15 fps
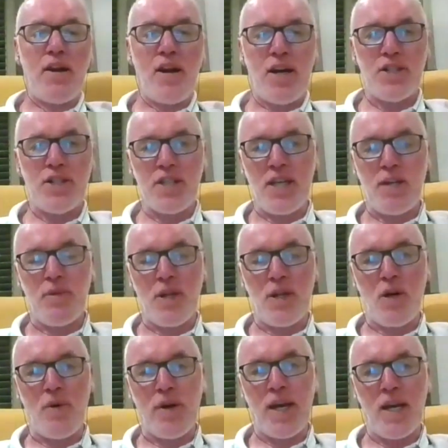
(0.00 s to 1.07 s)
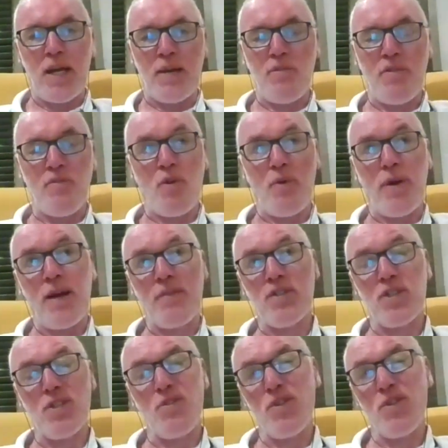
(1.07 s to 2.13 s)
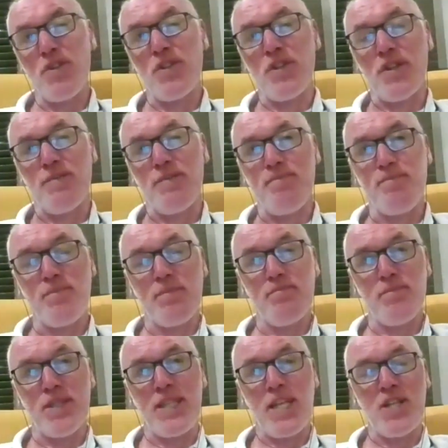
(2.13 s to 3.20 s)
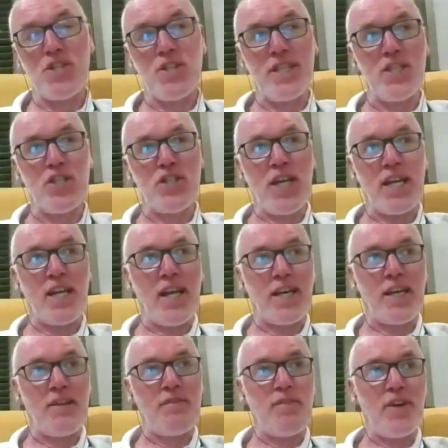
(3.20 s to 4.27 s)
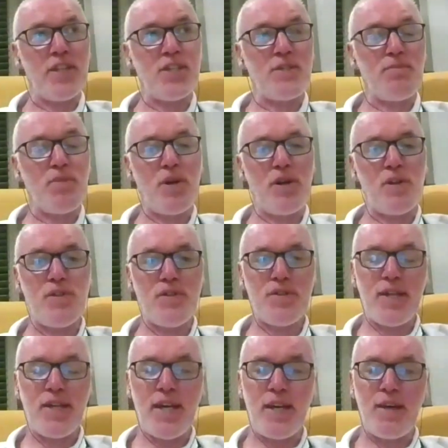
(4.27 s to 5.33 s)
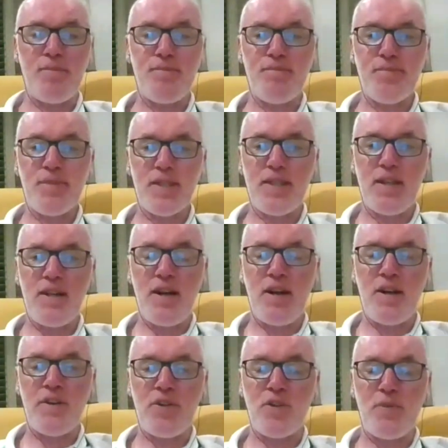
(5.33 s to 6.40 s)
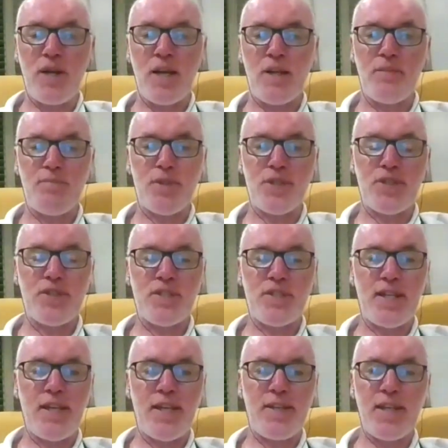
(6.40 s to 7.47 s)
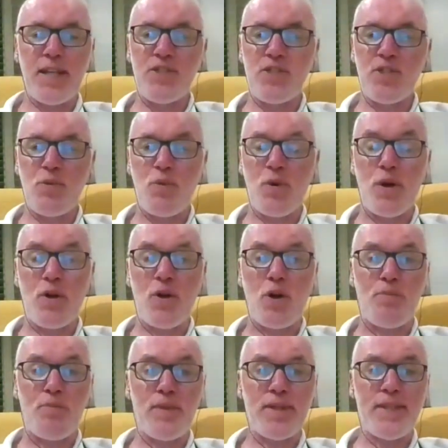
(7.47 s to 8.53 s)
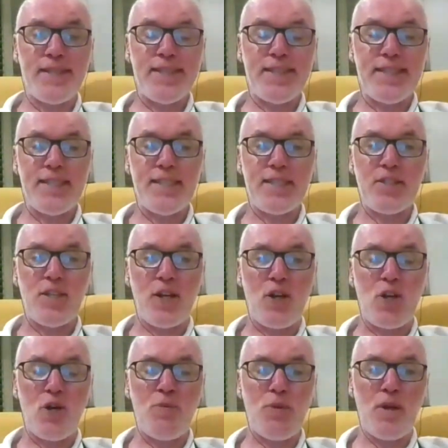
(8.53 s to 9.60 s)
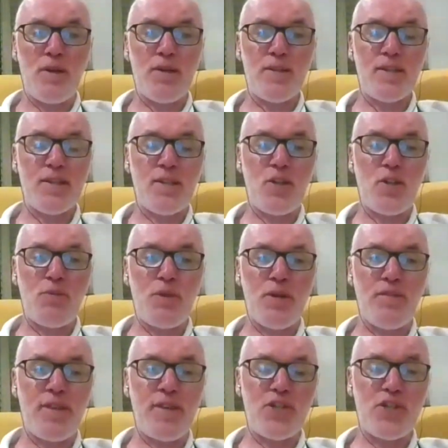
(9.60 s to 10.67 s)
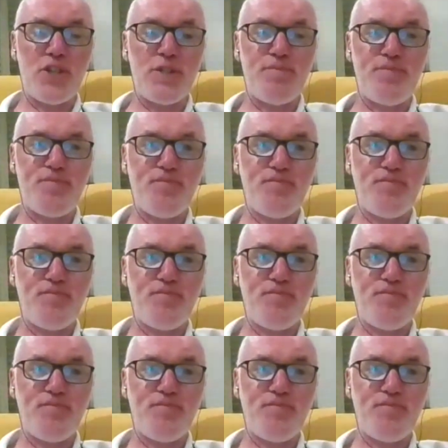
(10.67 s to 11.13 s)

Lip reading: and hearty, and we'll go again before we have to do another potentially jet lagging flight to Perth earlier in the week. But that's the World Cup. It's a global venture.